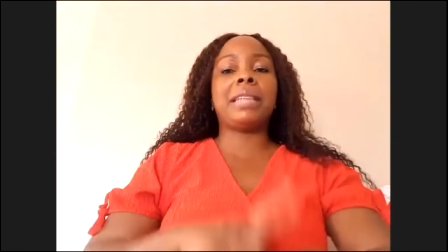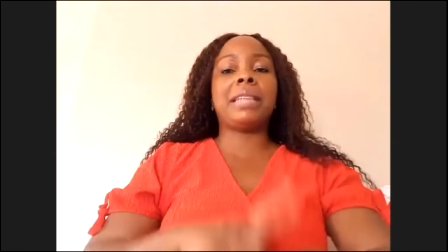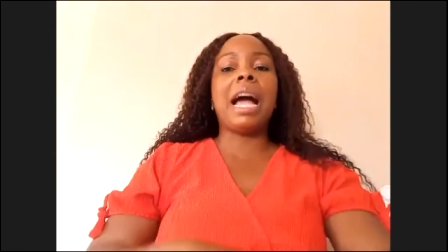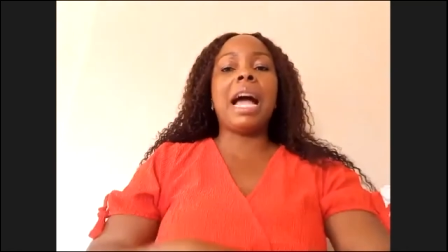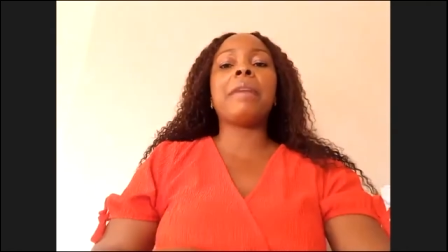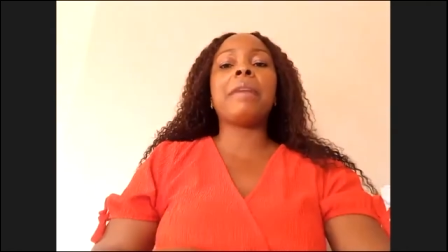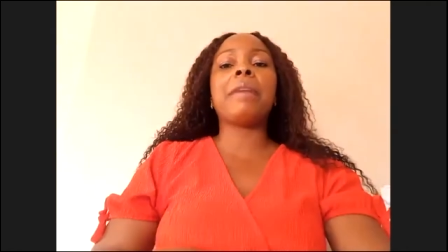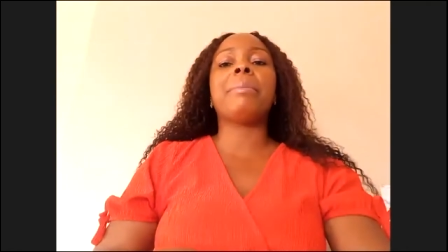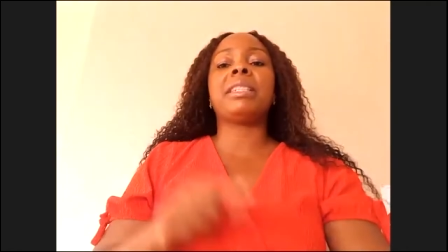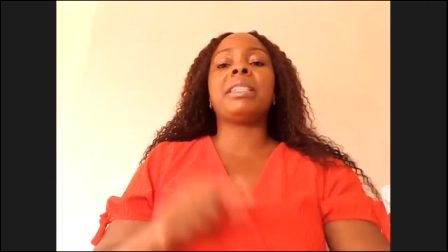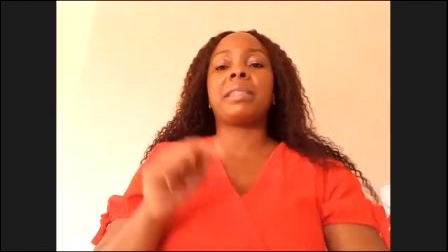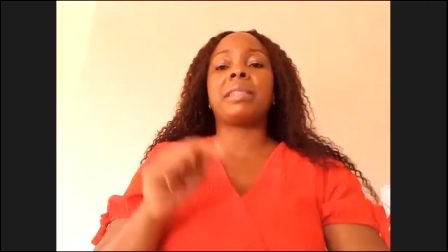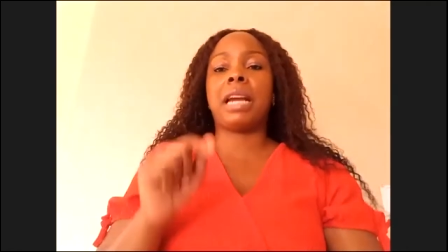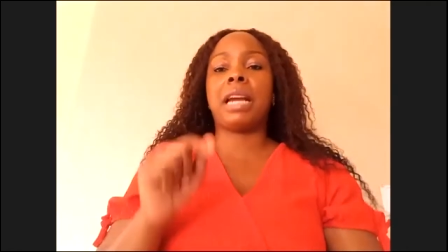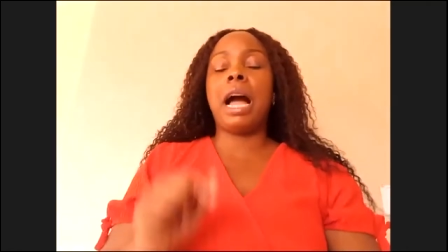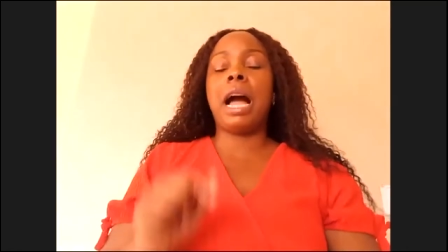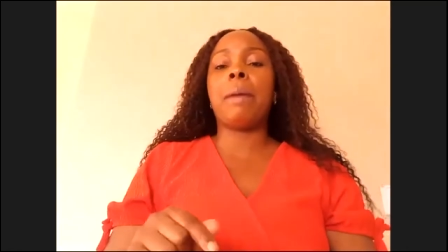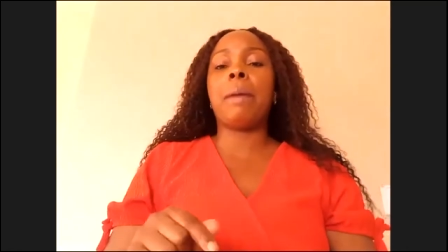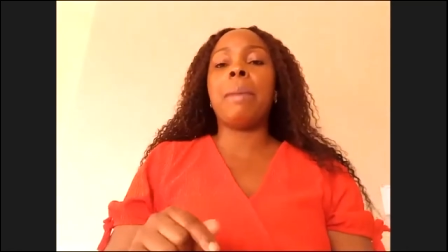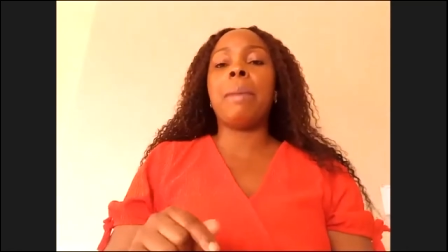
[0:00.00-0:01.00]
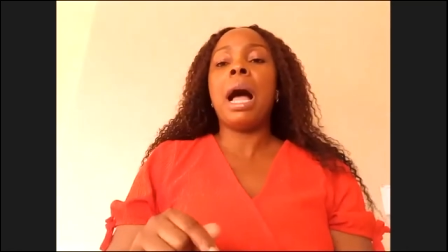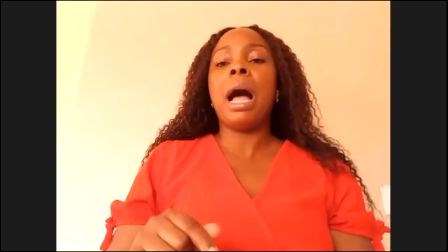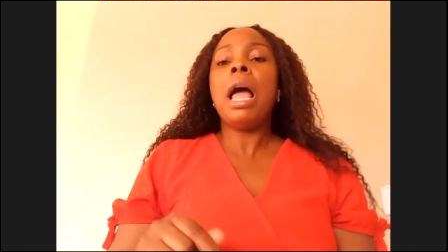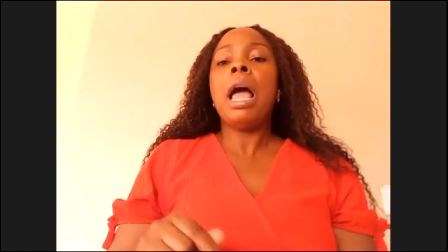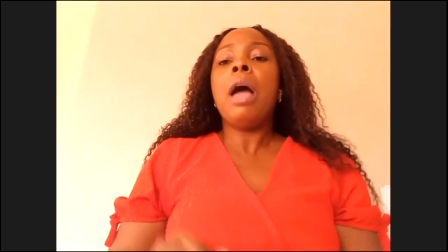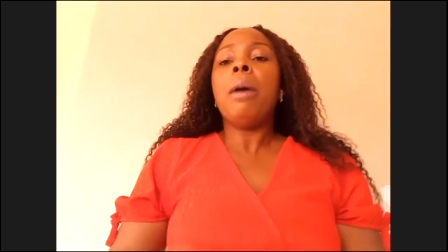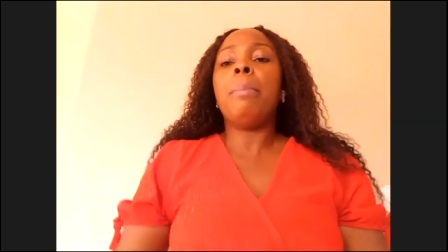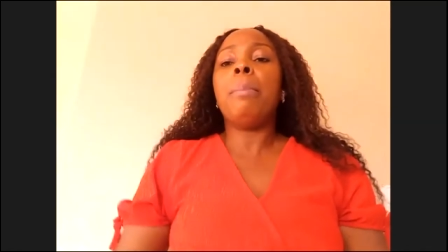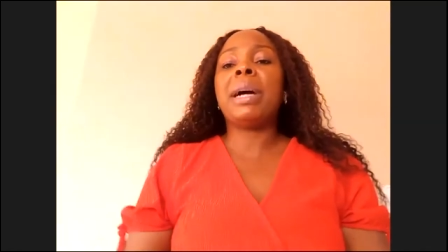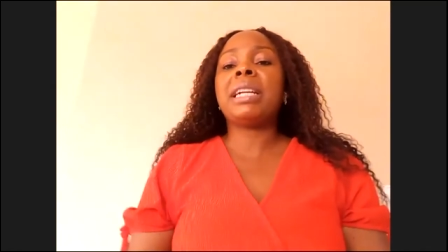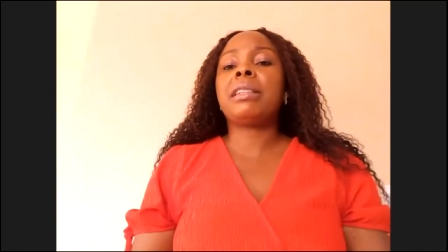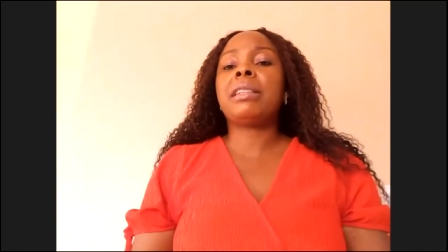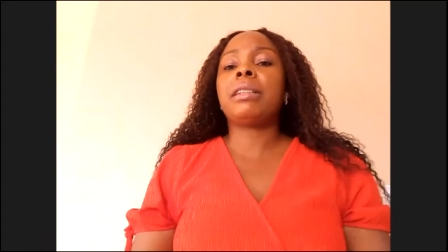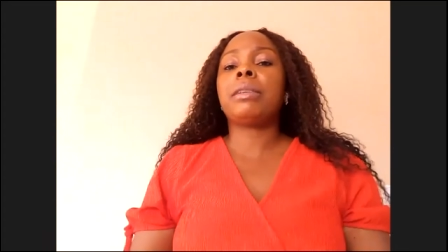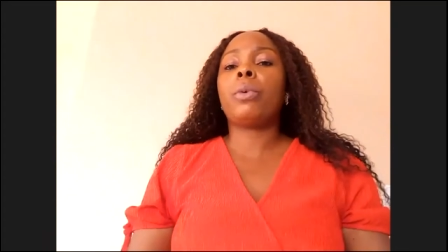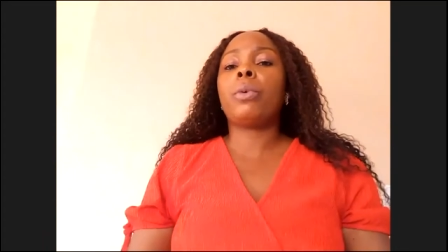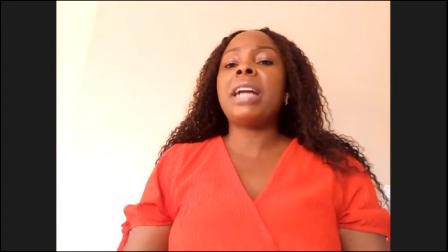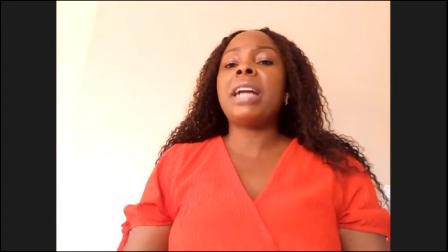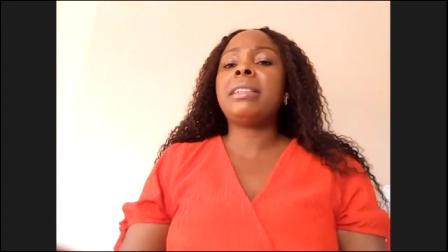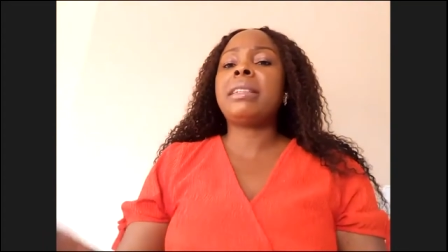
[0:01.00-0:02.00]
time had come. But
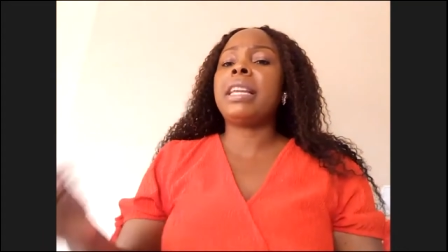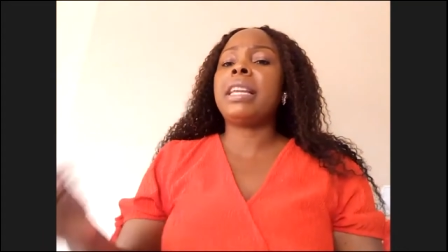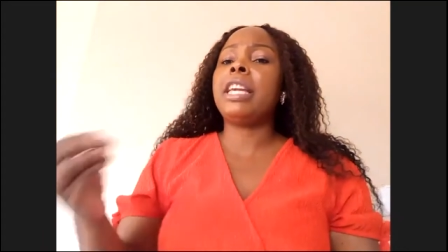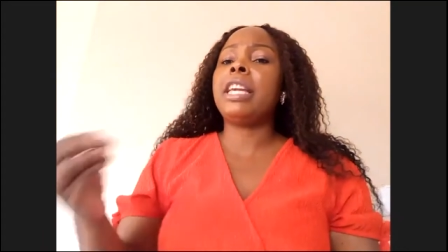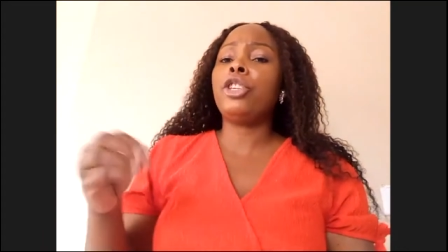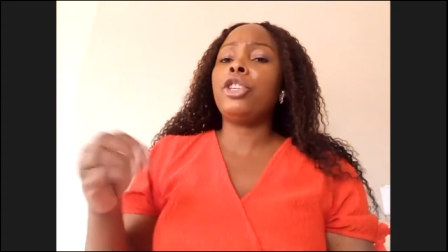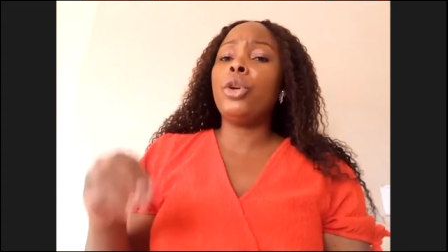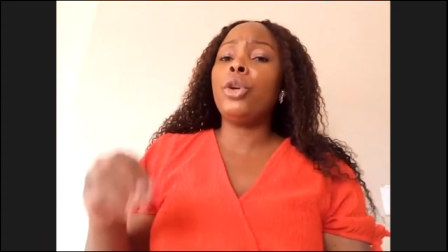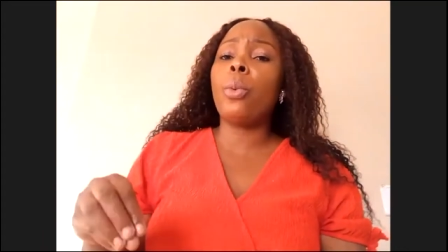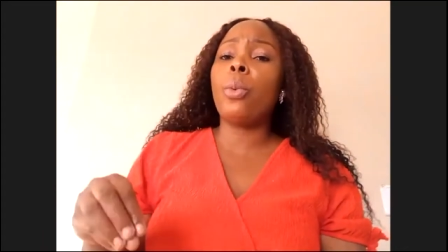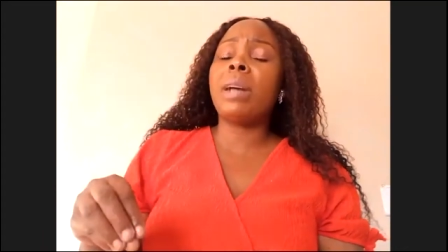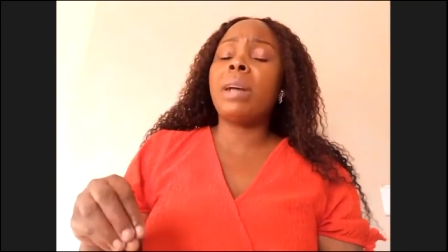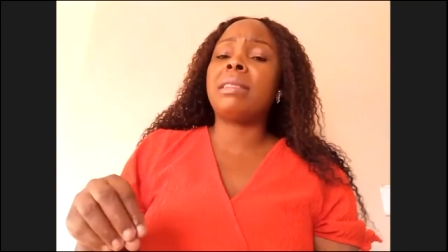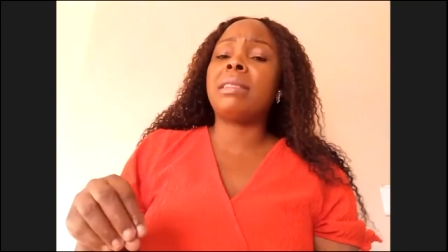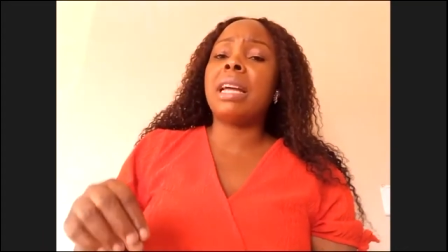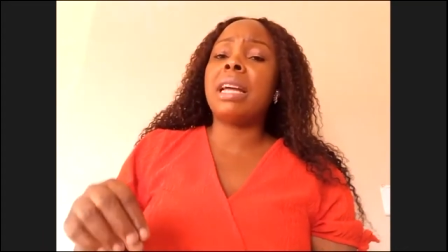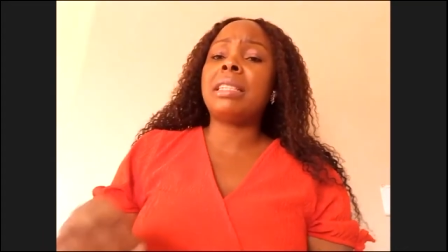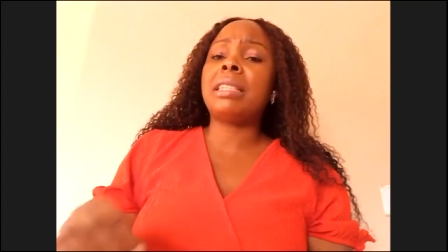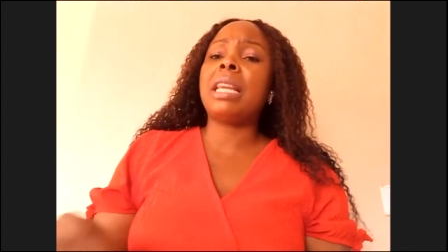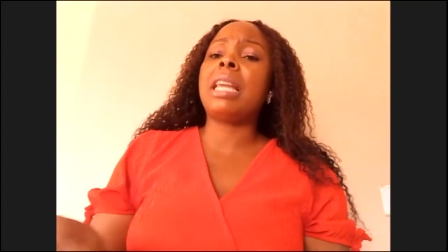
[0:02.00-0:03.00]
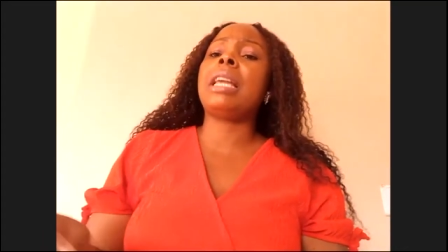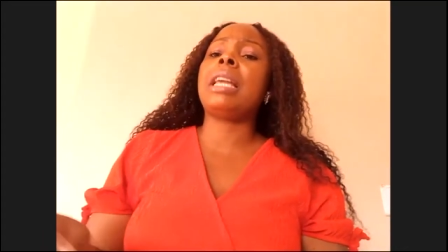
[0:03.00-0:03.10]
what he knew was that